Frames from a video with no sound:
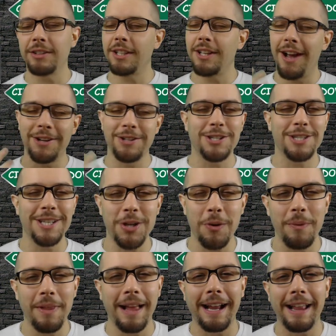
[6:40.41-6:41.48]

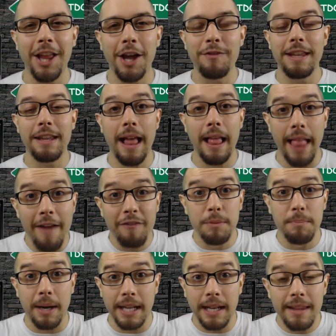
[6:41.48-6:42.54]
I love that
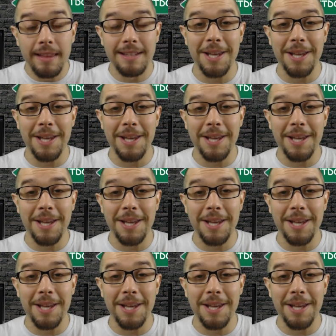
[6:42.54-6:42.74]
everybody in